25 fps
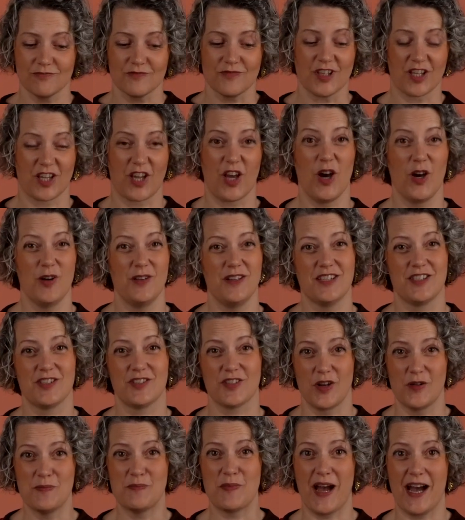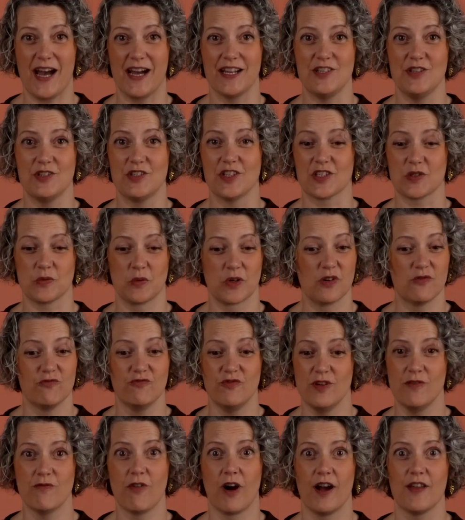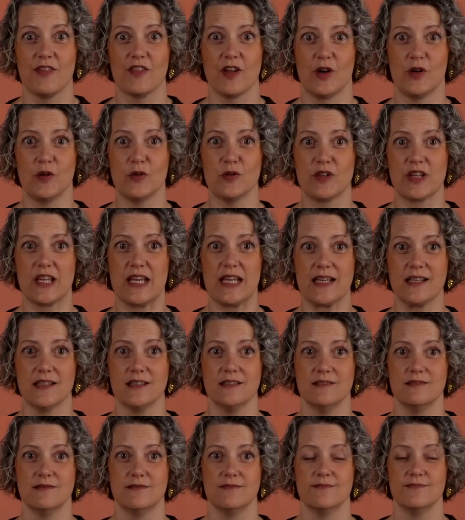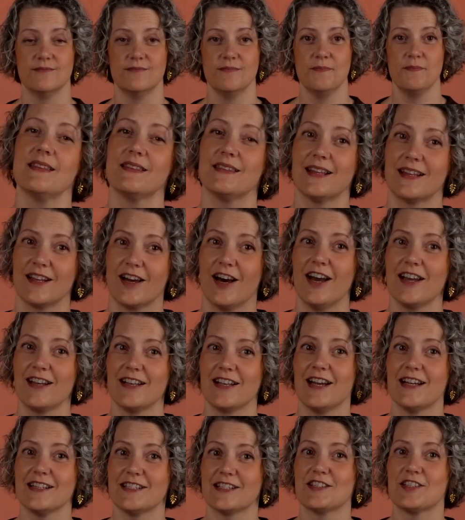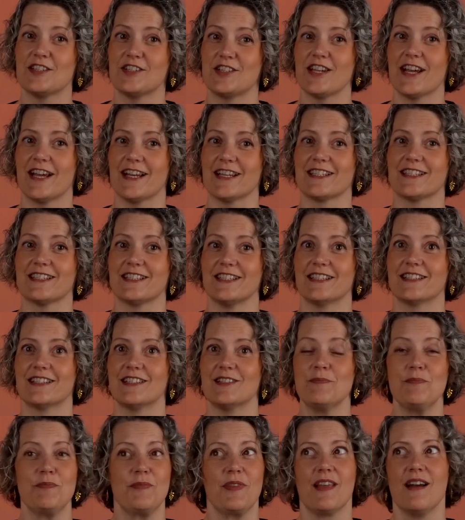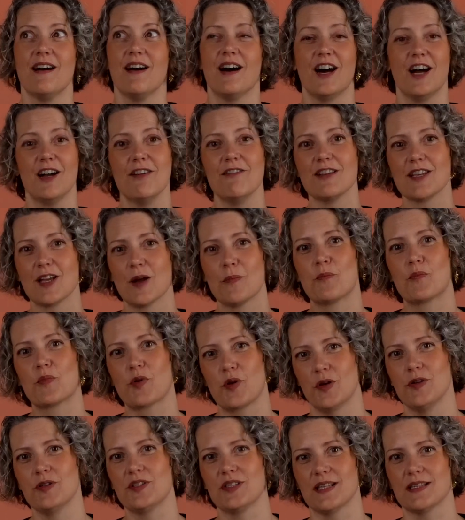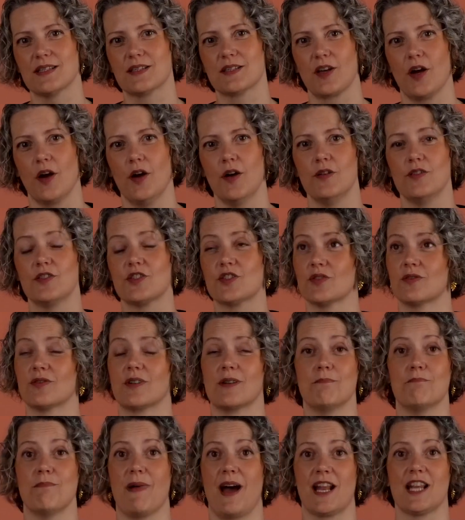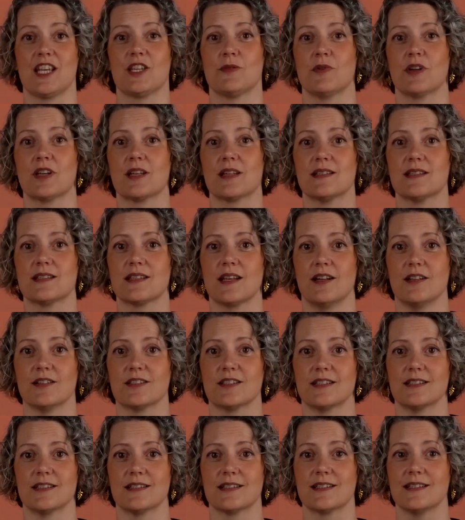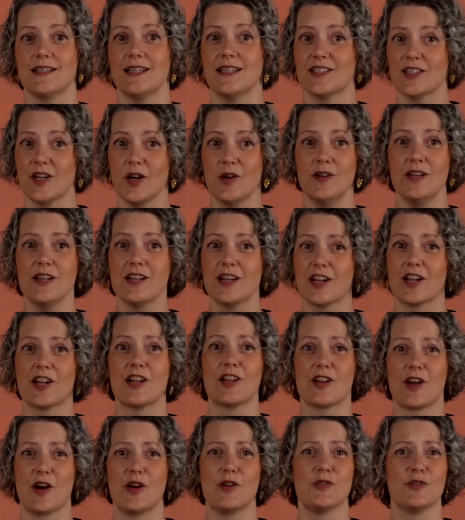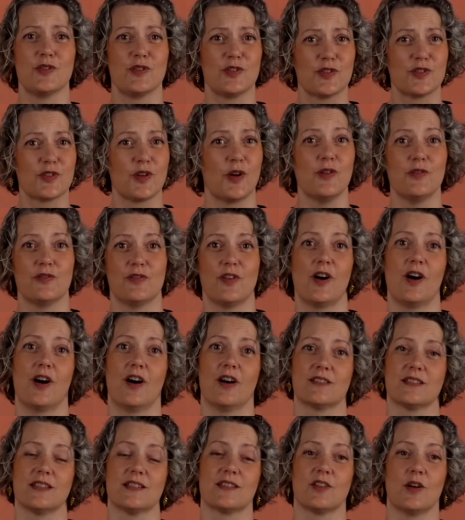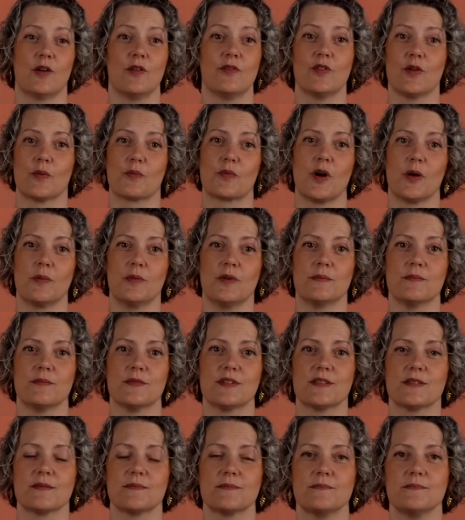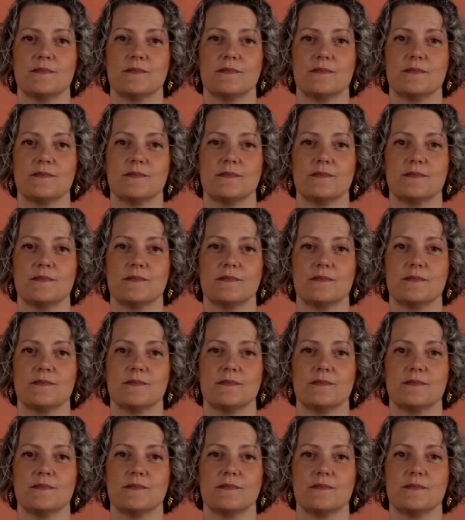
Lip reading: the code is so bad you just want to rewrite the whole thing, then I'd like to suggest that hiring a process coach or a management consultant is only going to go so far to solve your problems.